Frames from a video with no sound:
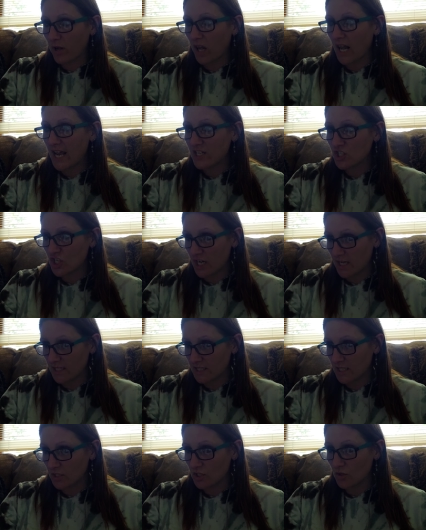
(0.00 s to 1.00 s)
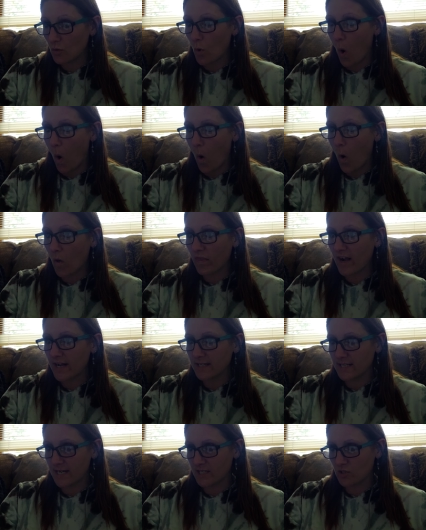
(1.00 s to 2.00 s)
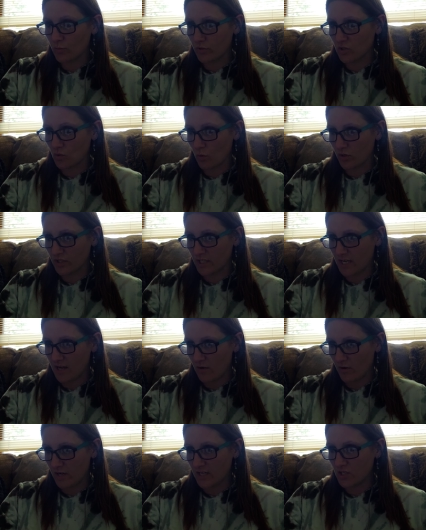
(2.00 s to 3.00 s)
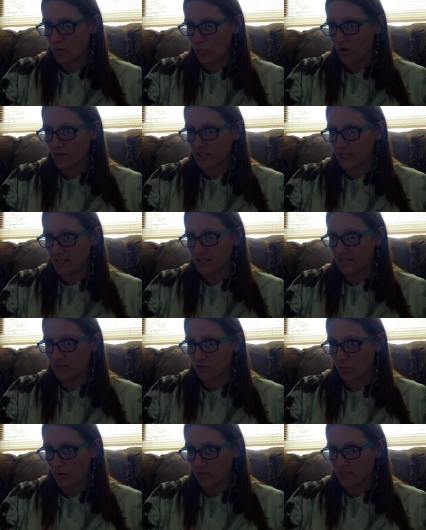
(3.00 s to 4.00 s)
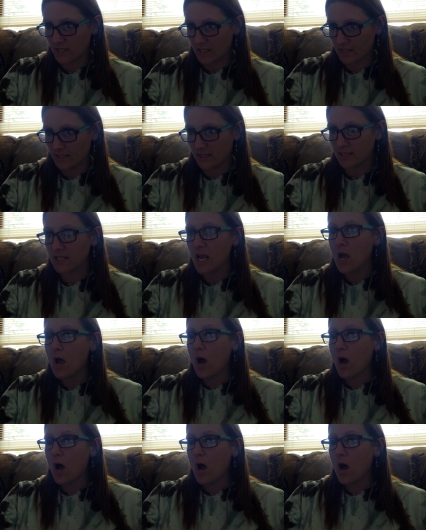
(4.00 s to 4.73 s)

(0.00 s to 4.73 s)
pledging to do all that it takes to restore security to our cities and to our citizens.